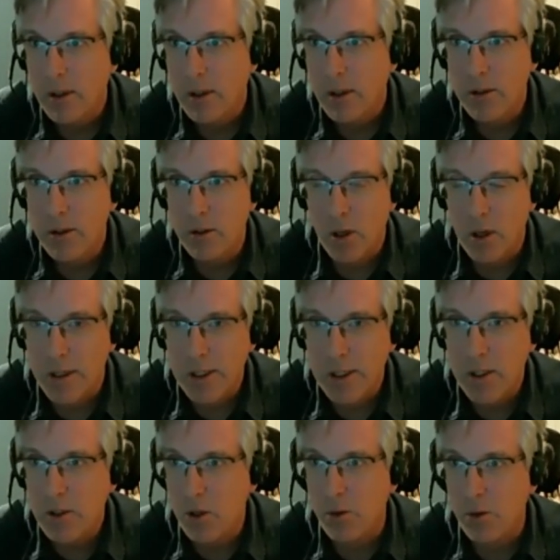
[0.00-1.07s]
to laws
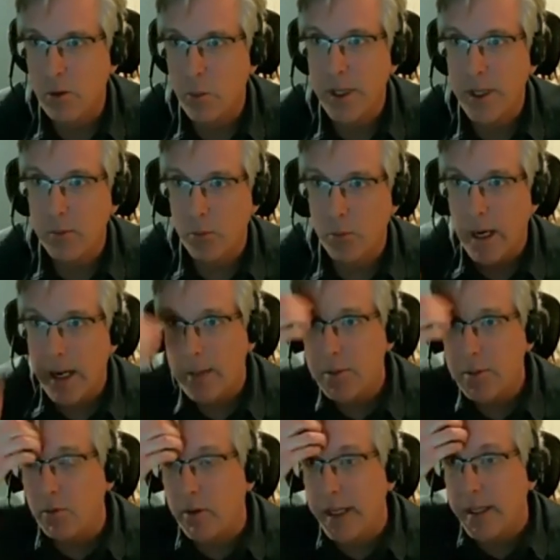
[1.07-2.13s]
so that we can
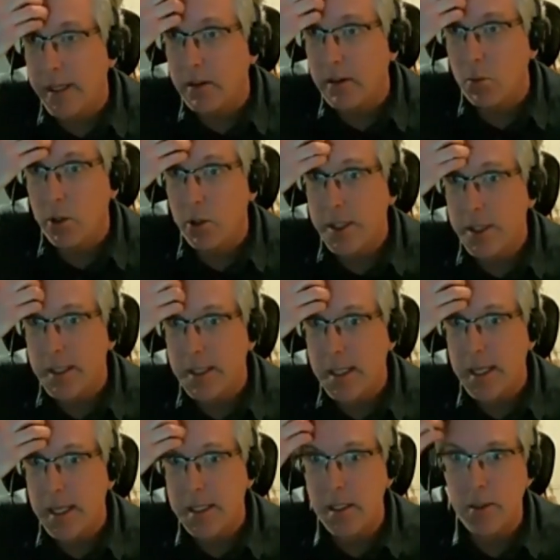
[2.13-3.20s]
perhaps rein in the worst
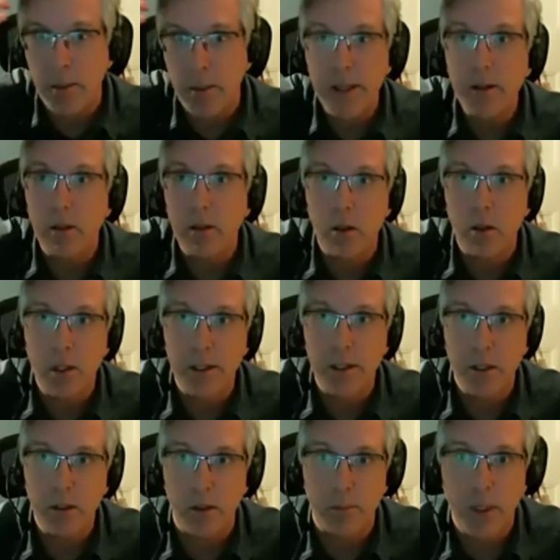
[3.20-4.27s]
excesses. But in the long
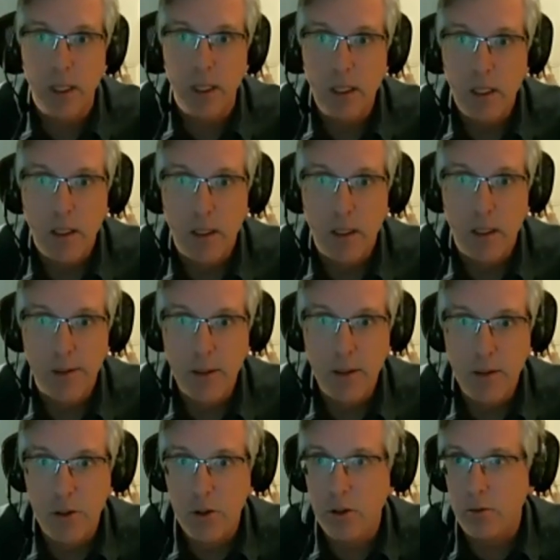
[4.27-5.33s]
term, I
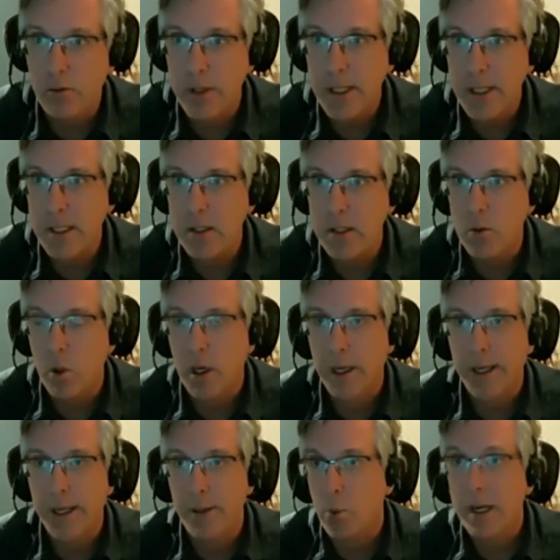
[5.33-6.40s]
think there's good reasons
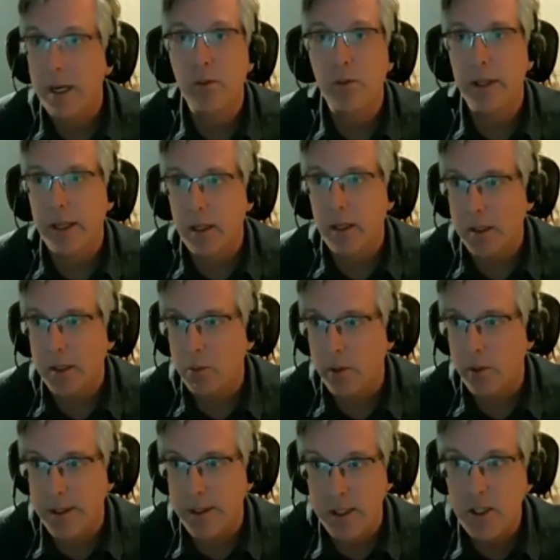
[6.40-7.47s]
why whatever they come up with
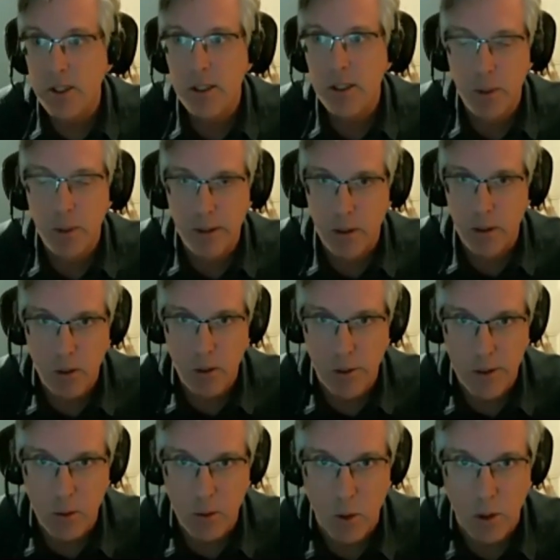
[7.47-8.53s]
is just simply not going
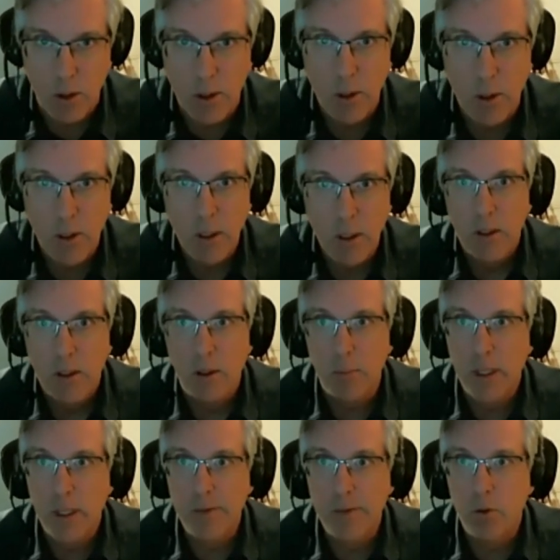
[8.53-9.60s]
to work. The
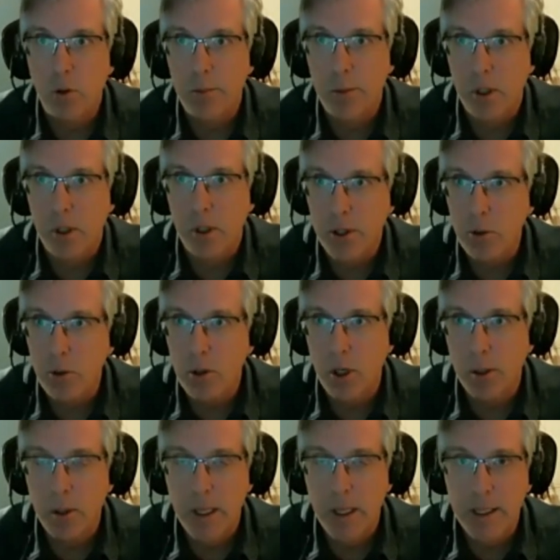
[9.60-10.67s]
platforms are too
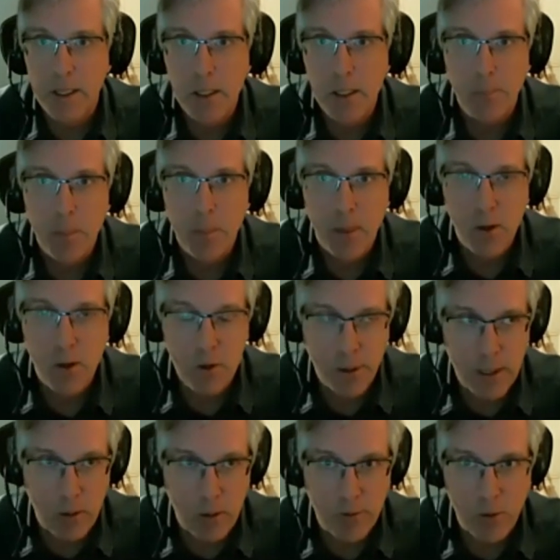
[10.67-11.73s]
complex, too
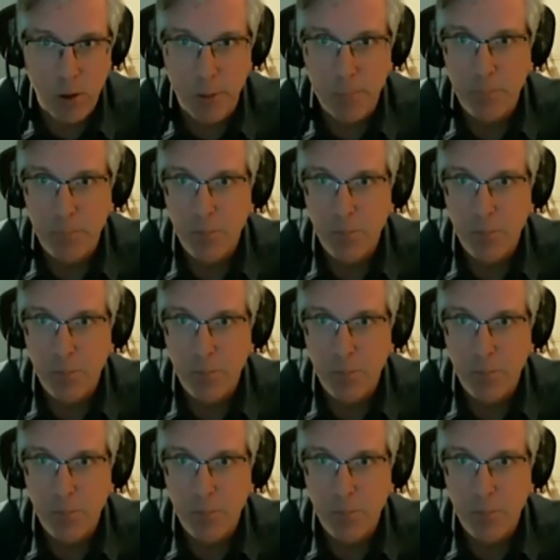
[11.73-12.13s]
powerful,